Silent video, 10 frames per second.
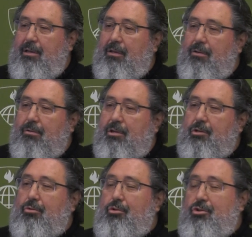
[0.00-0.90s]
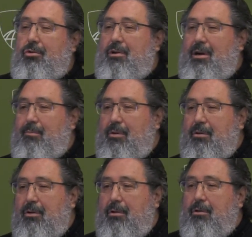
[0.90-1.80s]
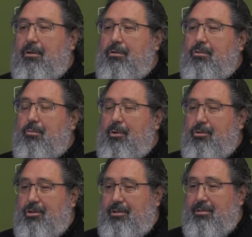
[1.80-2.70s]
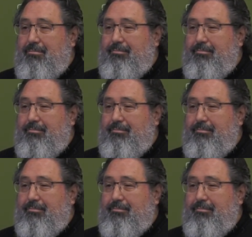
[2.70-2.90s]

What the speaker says: in order to shore up your budget.